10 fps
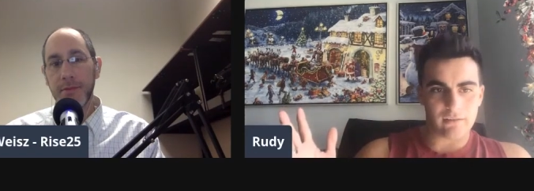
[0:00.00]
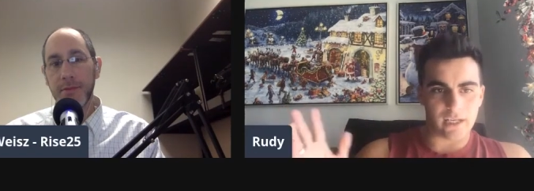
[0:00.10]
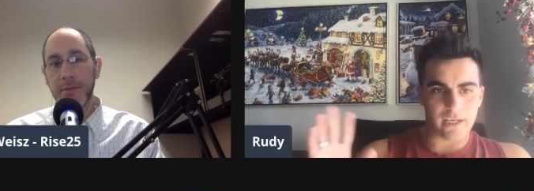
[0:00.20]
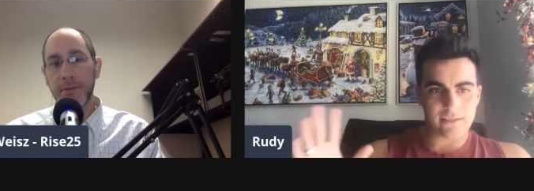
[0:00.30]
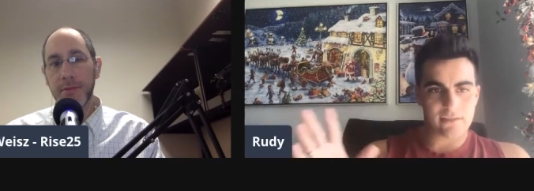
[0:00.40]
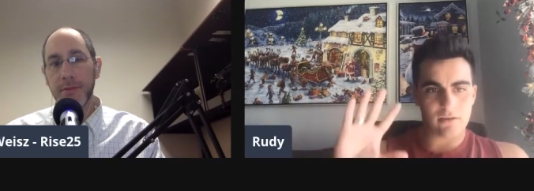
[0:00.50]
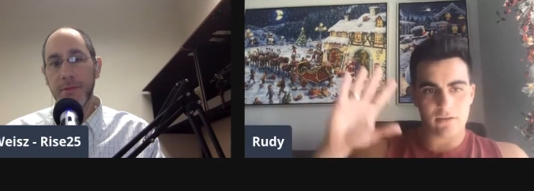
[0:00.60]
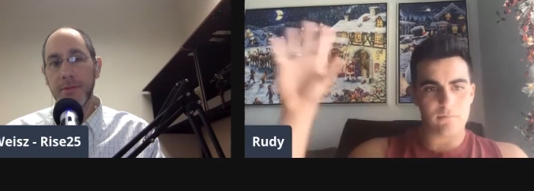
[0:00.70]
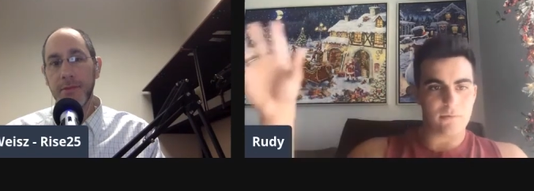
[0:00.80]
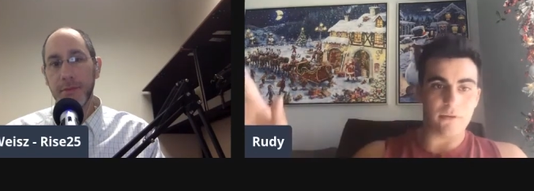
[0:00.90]
Speaker 1: Like it's not
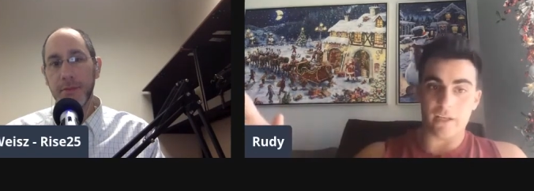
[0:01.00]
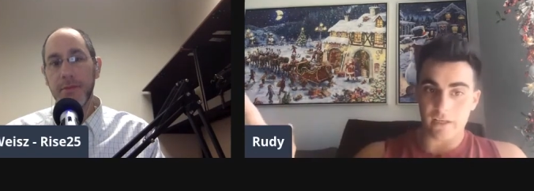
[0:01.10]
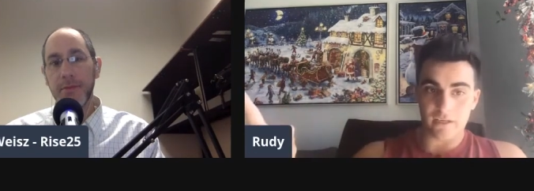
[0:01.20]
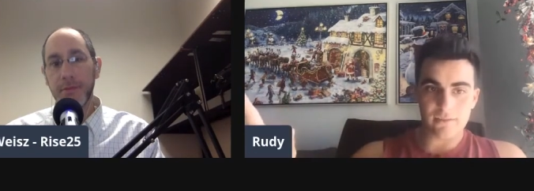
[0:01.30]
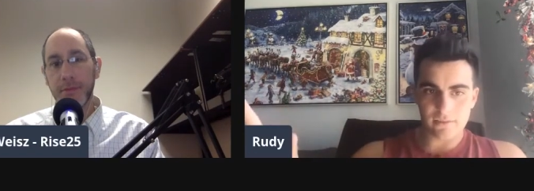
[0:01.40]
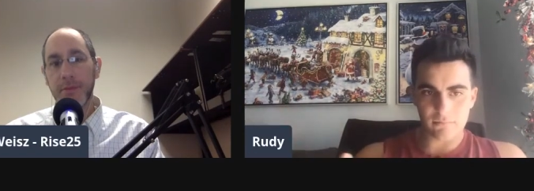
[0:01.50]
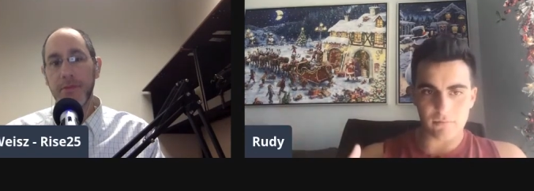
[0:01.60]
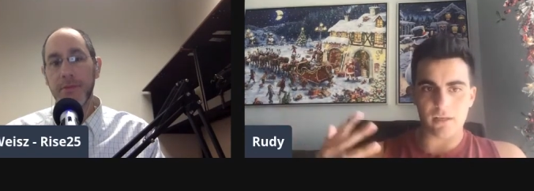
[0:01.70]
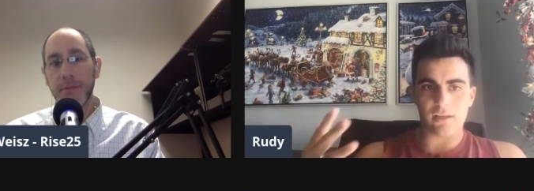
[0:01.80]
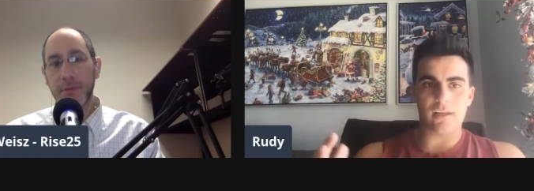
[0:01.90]
going to be my legacy in
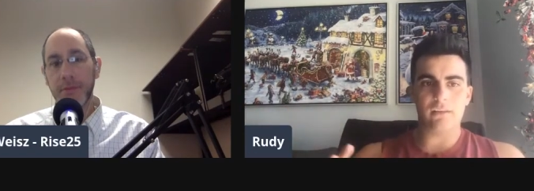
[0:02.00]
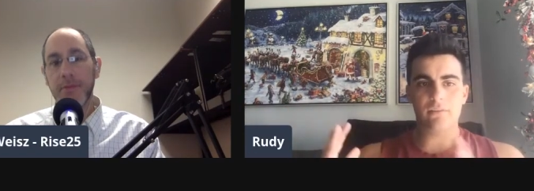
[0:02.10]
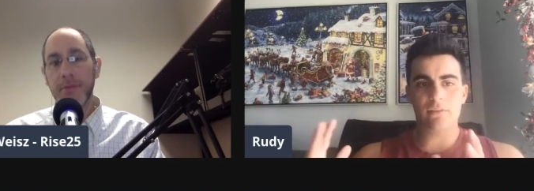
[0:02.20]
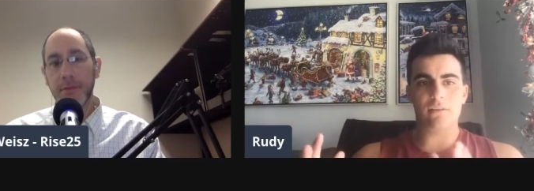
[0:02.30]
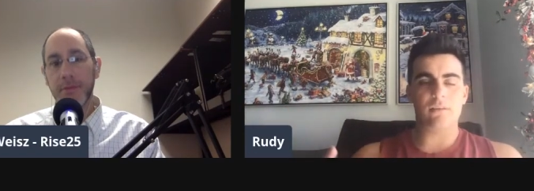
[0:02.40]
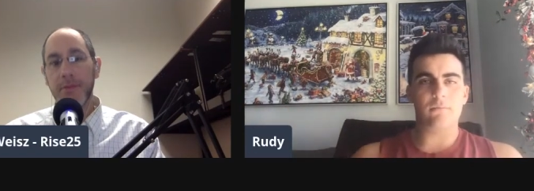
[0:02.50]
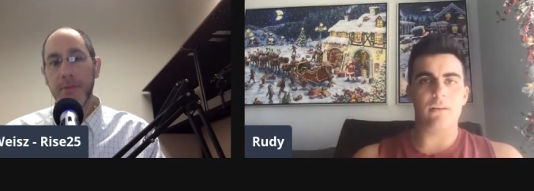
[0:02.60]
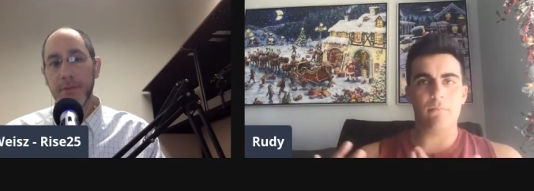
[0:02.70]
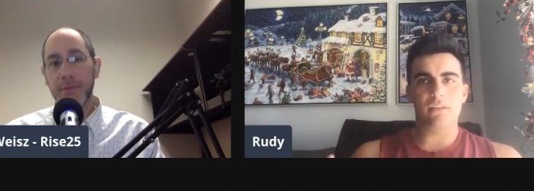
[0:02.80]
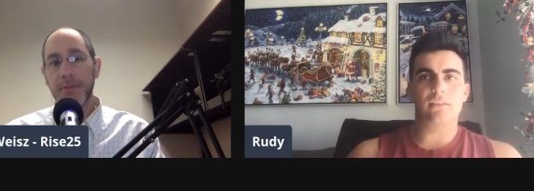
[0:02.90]
my life. It's going to be
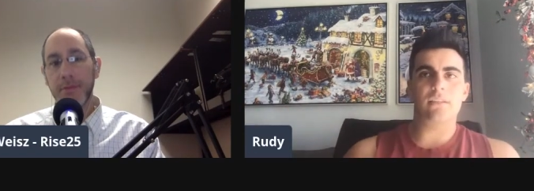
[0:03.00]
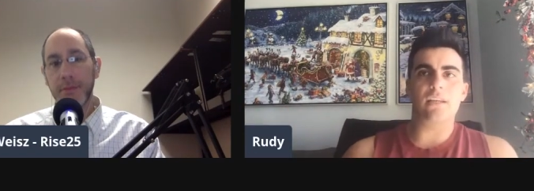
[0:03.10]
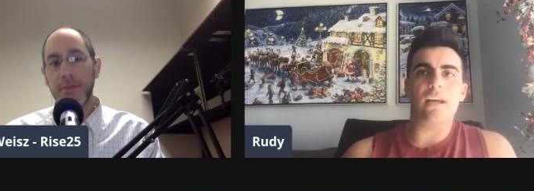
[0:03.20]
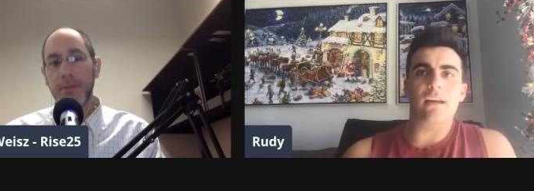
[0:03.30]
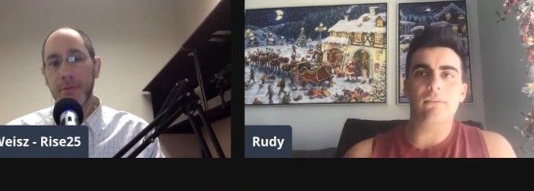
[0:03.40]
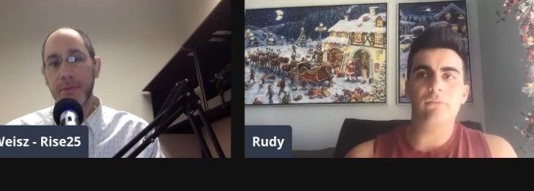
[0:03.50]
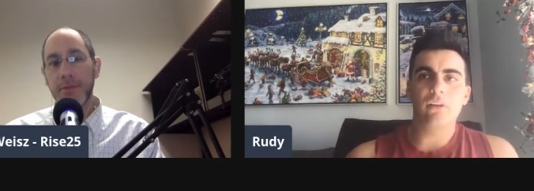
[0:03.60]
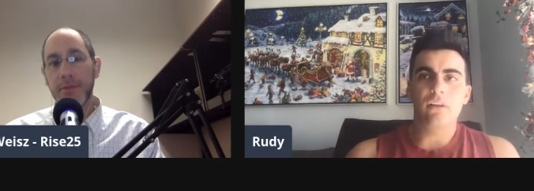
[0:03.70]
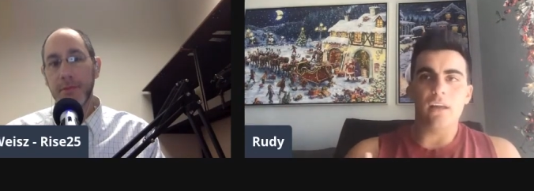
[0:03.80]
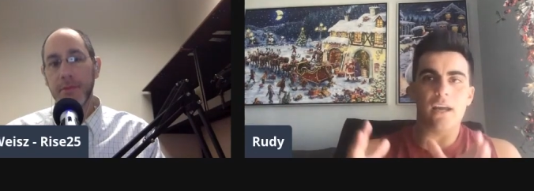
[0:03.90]
a business
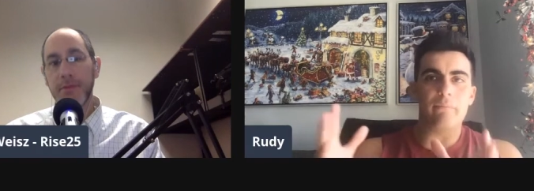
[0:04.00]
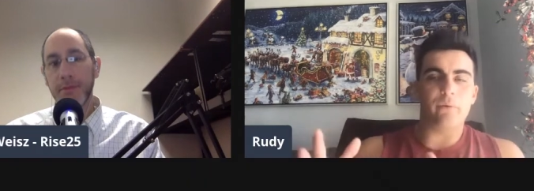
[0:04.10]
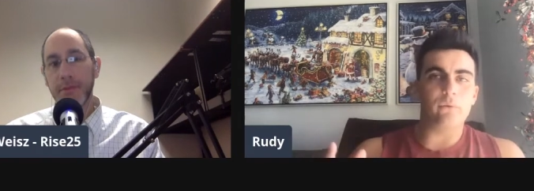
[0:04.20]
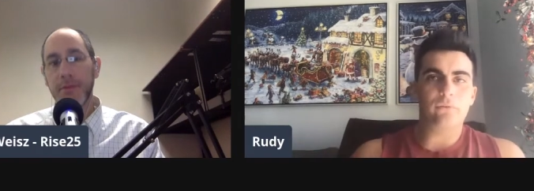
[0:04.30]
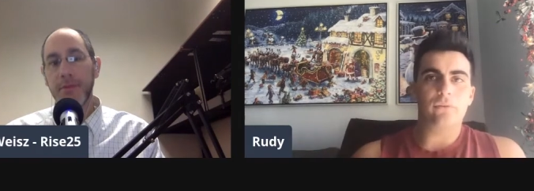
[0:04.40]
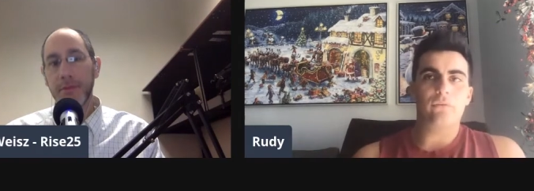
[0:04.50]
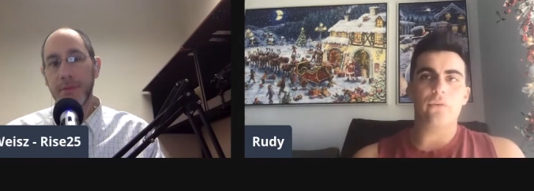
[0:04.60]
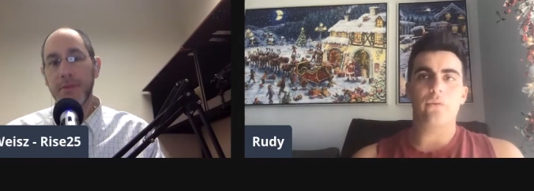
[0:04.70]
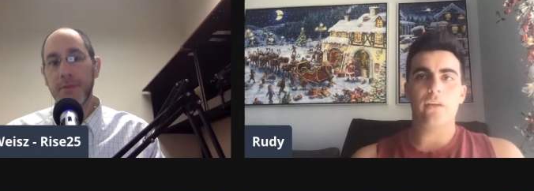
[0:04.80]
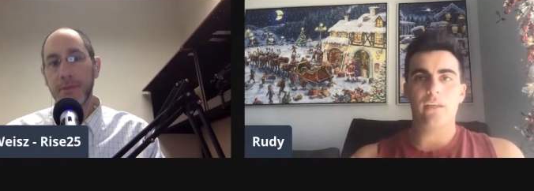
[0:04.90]
I built for a
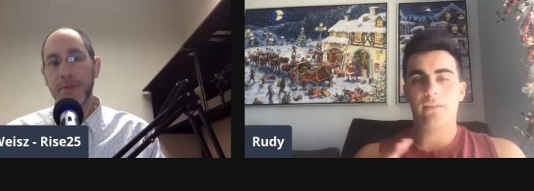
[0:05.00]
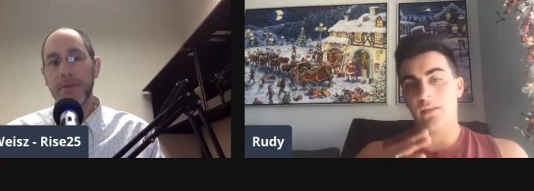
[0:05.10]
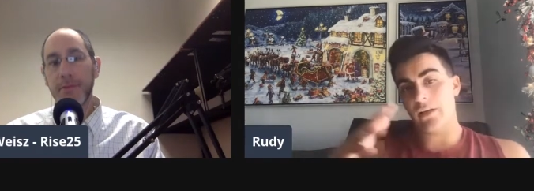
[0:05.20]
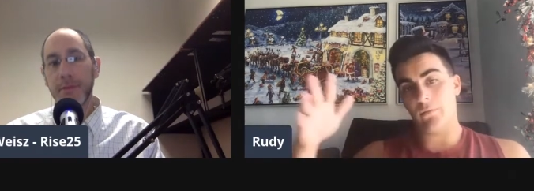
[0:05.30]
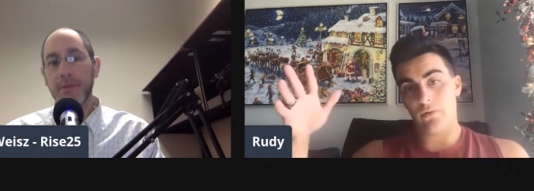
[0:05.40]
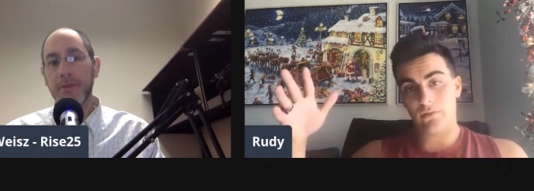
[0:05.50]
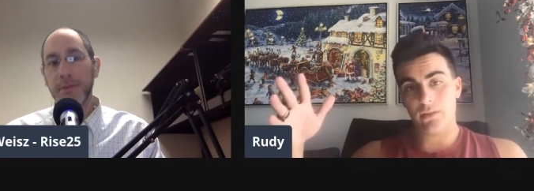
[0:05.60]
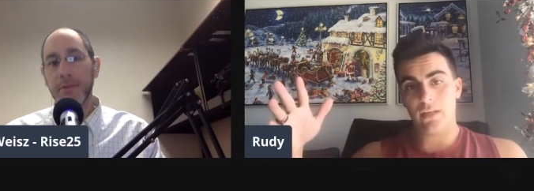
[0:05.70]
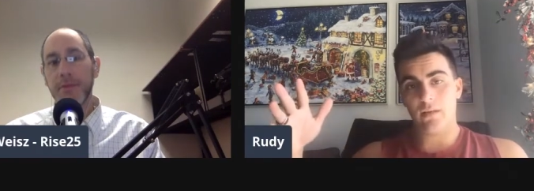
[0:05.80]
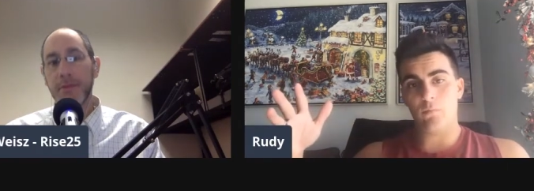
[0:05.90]
few years that I want to
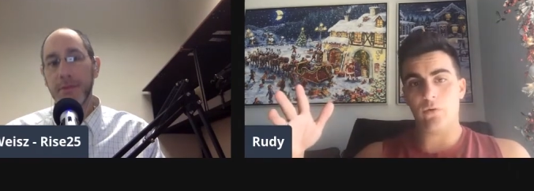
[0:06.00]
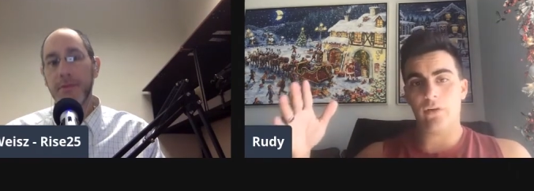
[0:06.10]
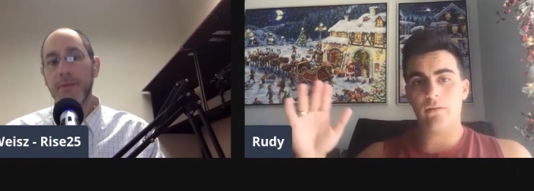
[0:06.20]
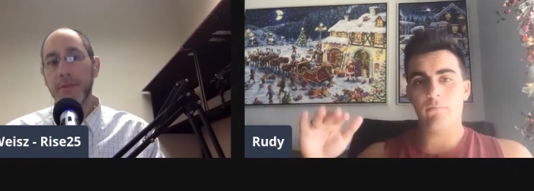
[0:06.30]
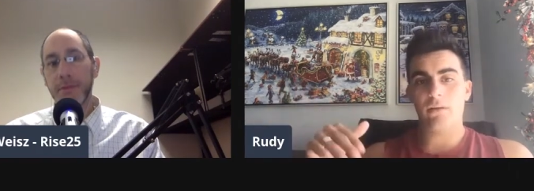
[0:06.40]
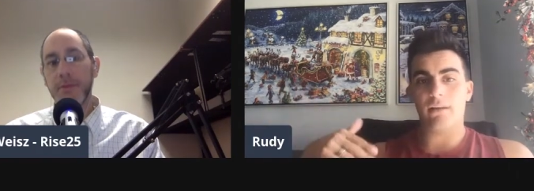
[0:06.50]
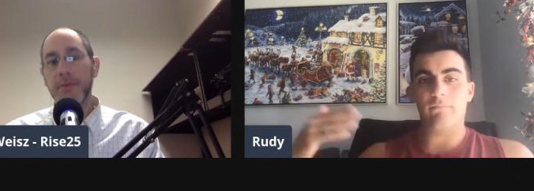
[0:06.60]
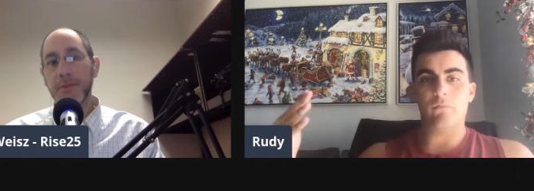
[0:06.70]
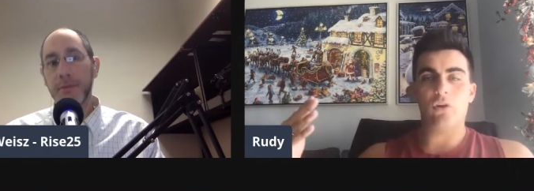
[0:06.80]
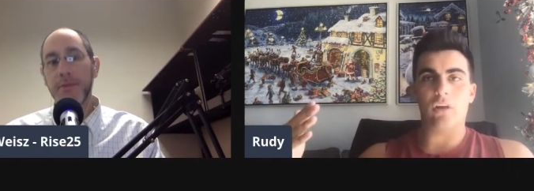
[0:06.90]
keep running, but I
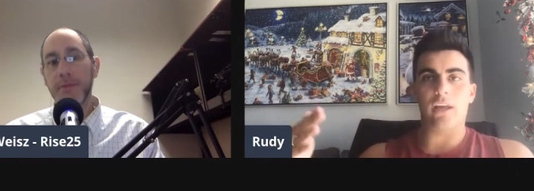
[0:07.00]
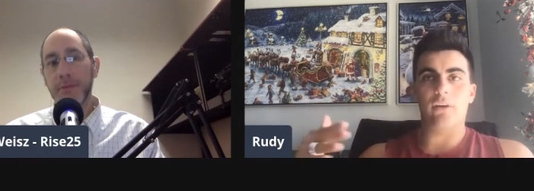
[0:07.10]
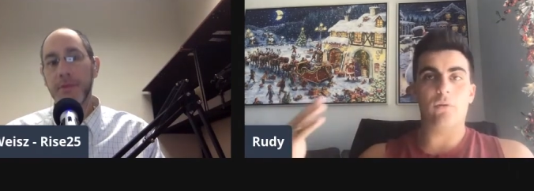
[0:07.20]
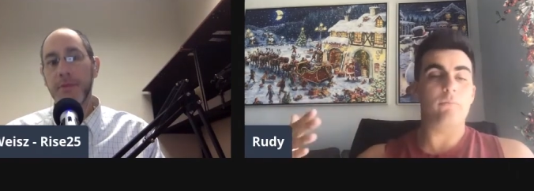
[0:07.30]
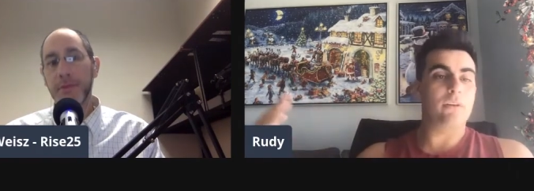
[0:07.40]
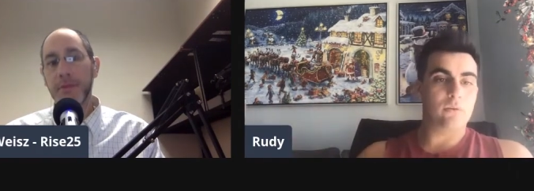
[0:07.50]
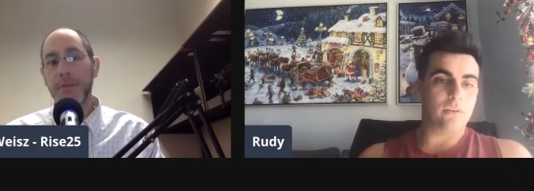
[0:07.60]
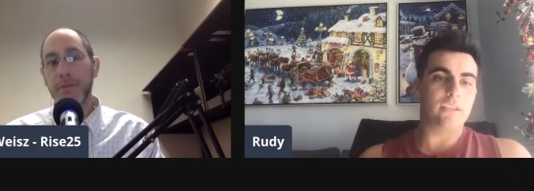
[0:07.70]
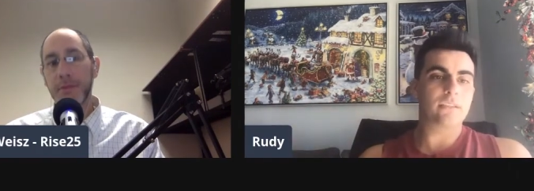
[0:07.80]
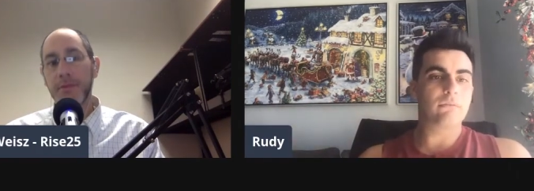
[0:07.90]
don't want to be
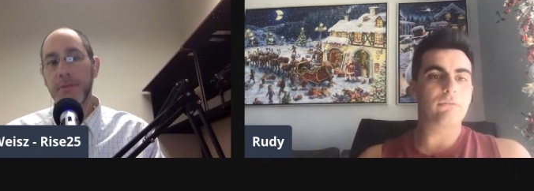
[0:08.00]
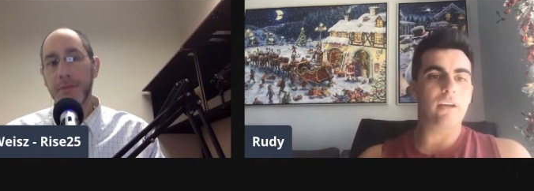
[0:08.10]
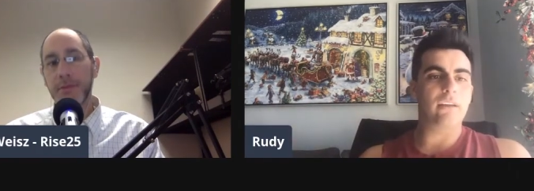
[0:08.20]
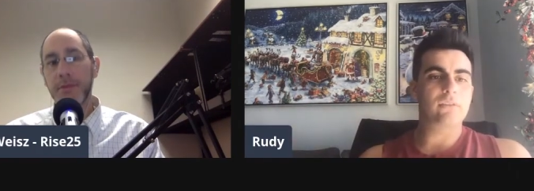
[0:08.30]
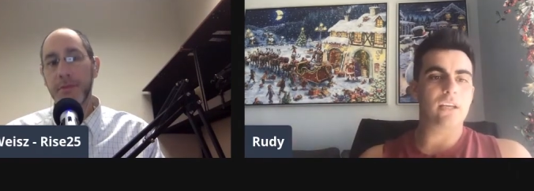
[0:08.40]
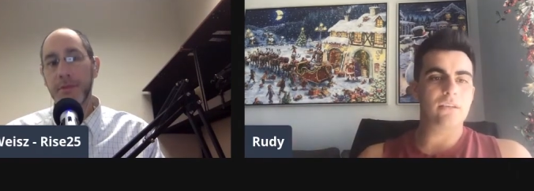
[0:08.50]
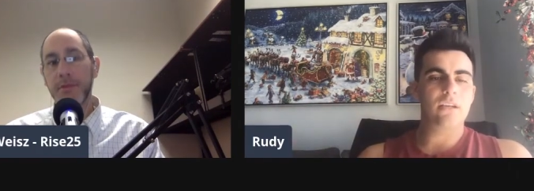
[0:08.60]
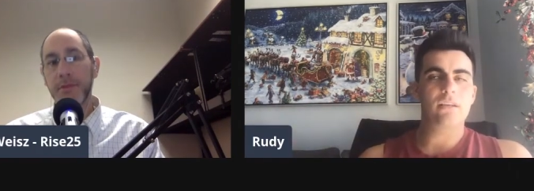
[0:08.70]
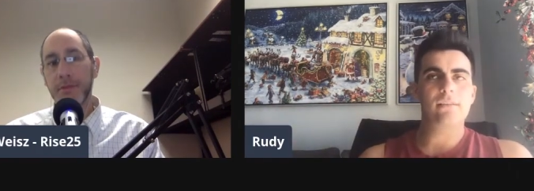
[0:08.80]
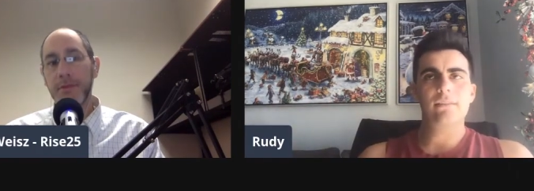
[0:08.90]
doing this in 5-10
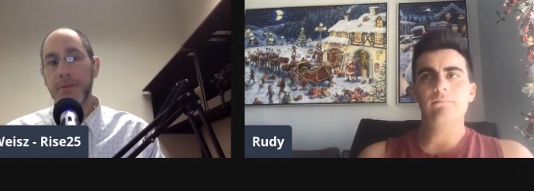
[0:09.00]
years.